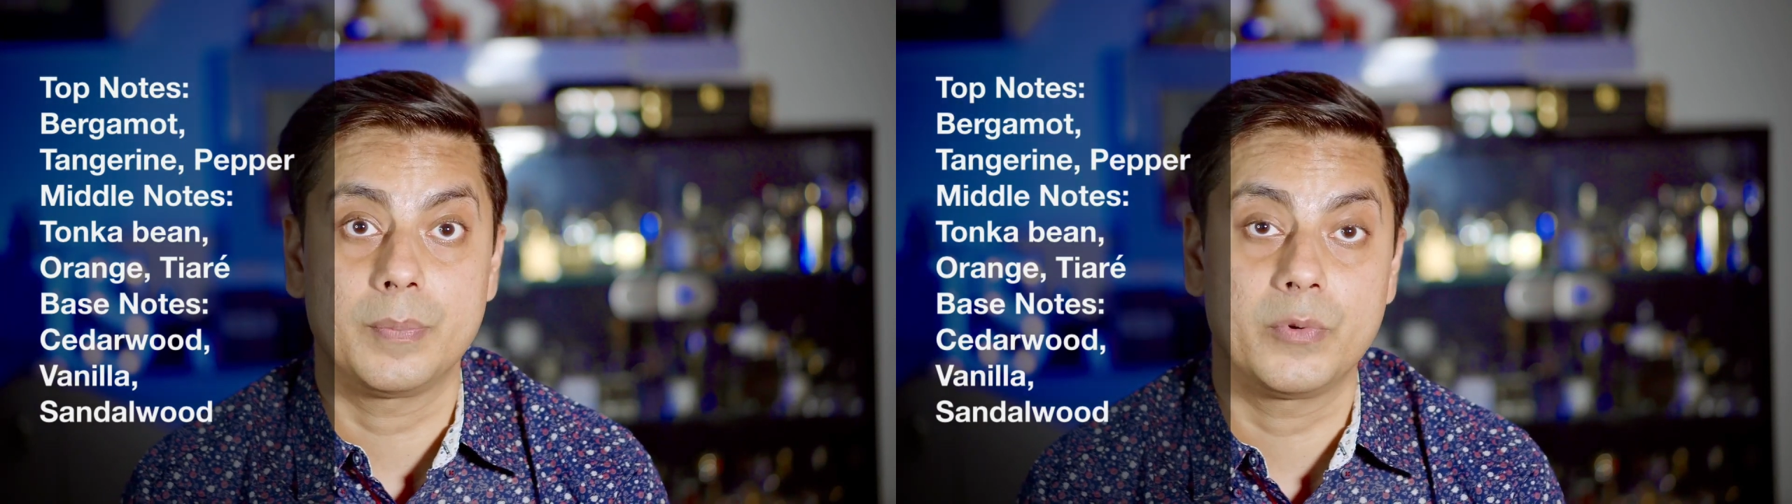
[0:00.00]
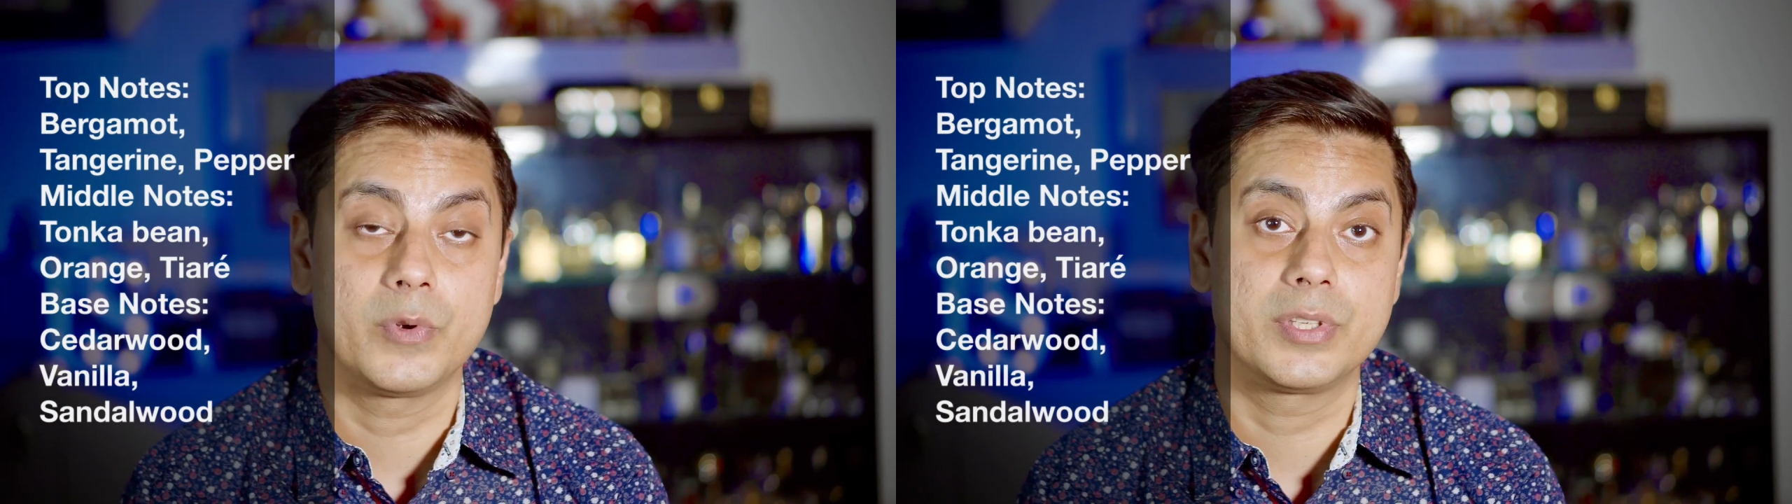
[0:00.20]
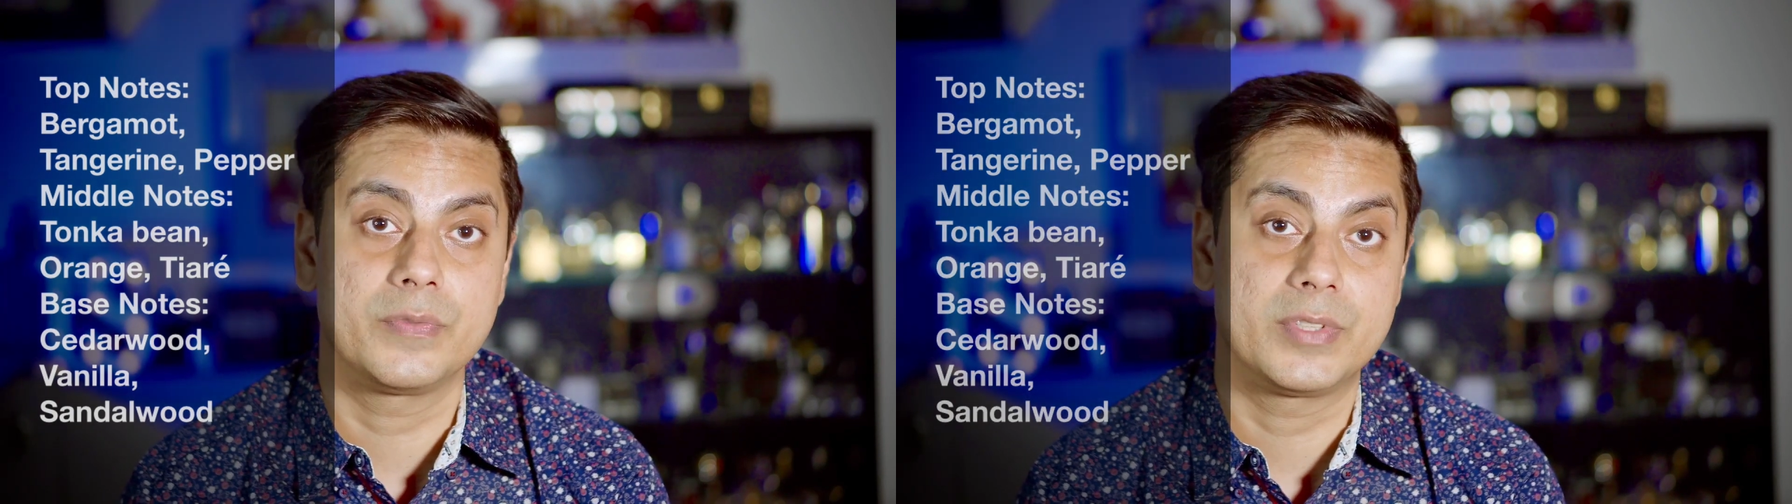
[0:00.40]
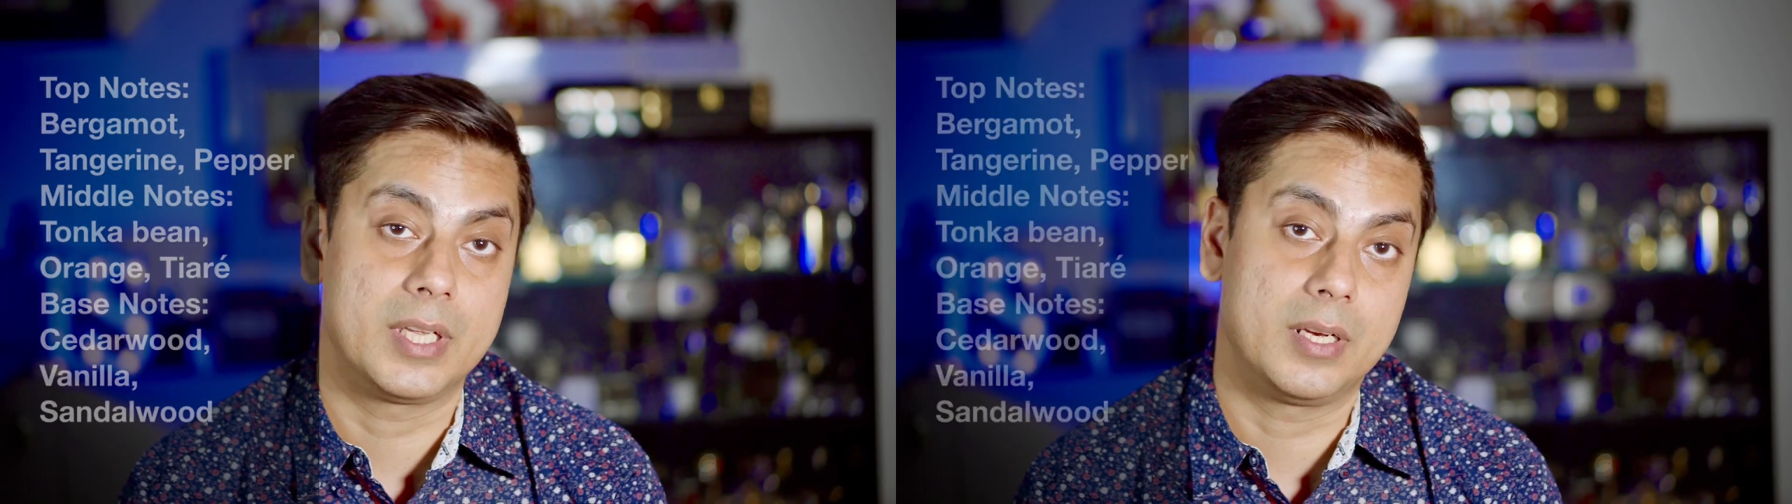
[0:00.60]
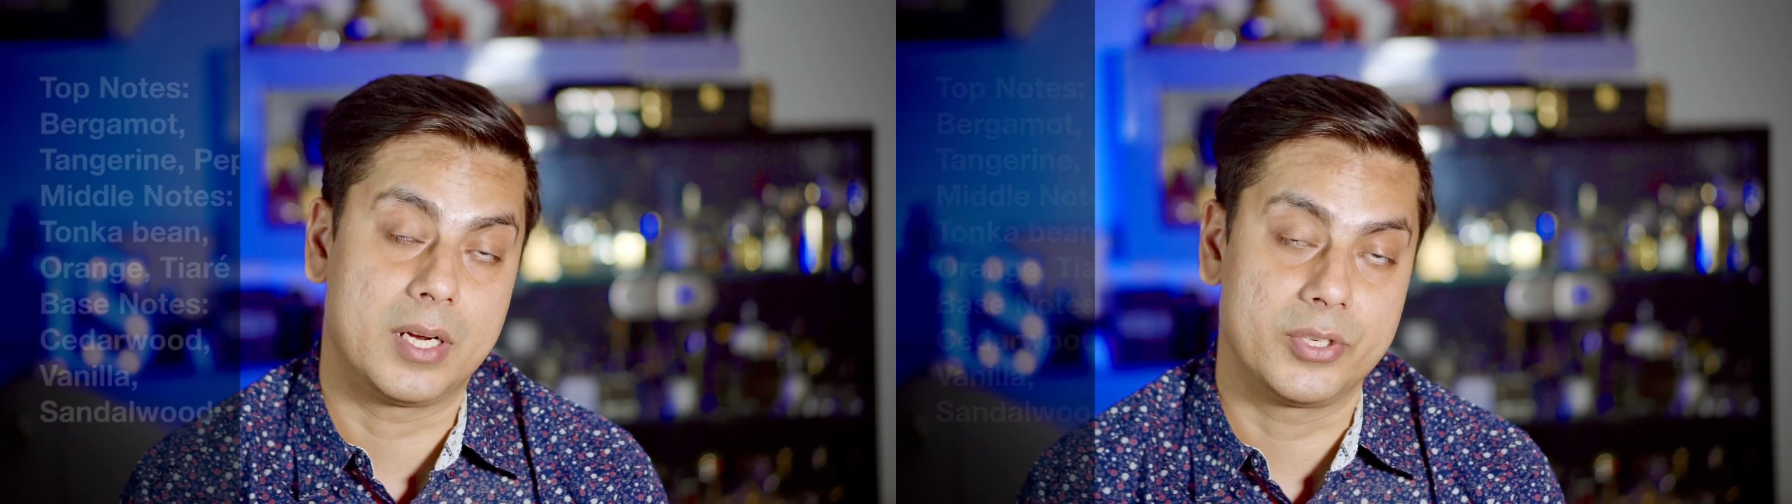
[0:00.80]
upwards of
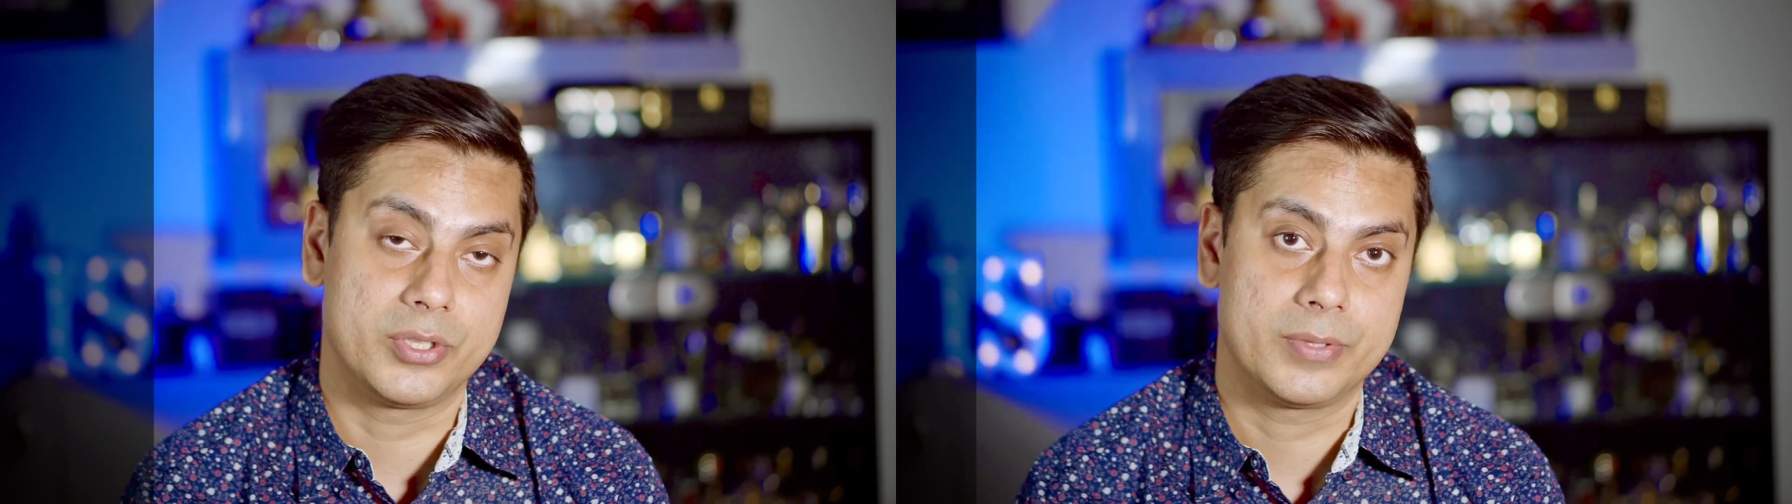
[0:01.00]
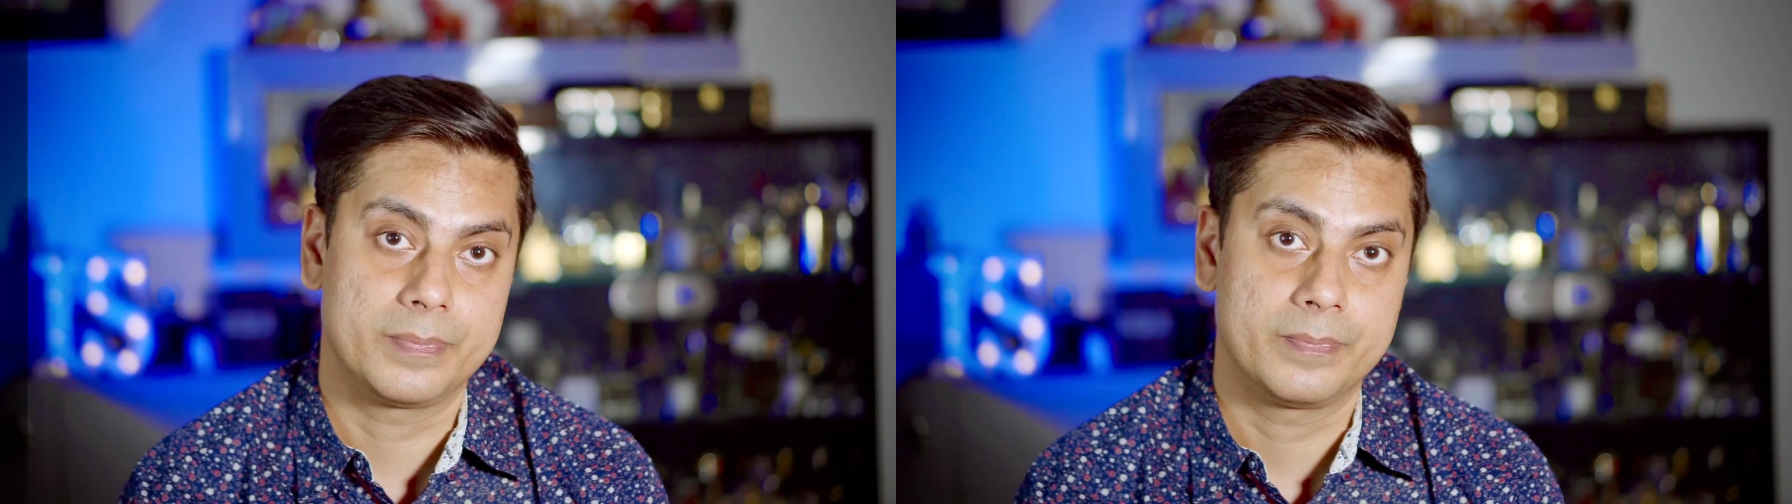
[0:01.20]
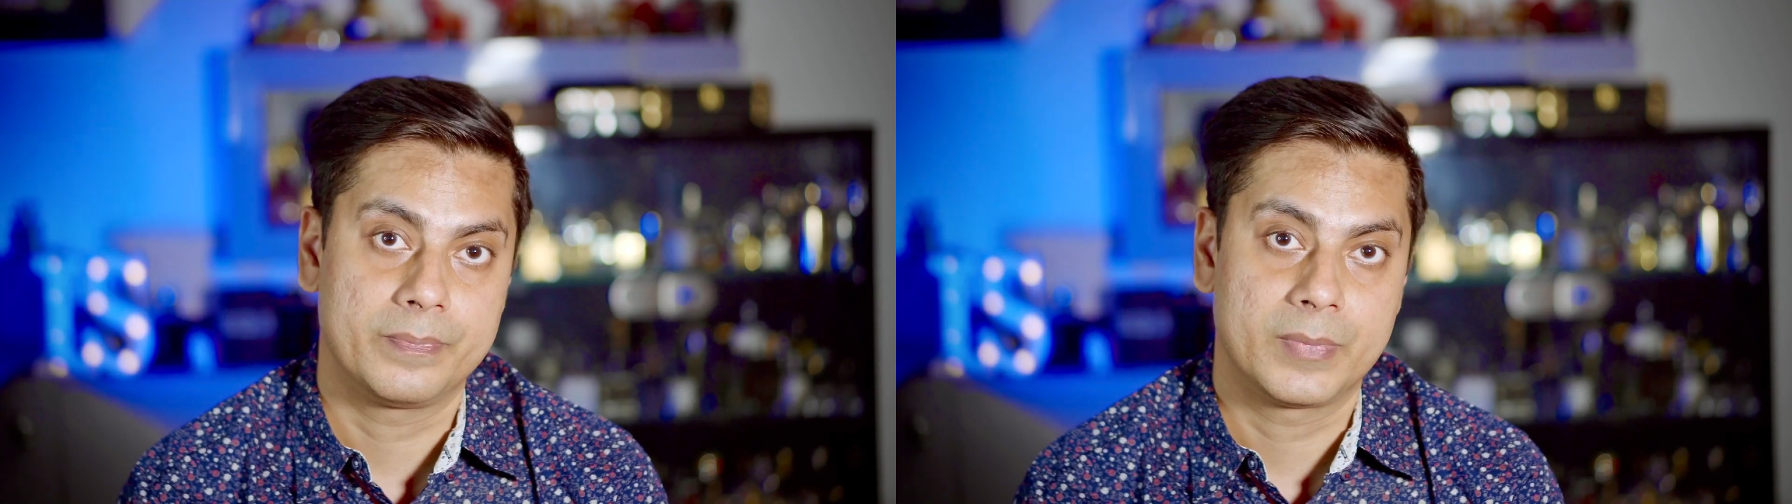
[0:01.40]
10 hours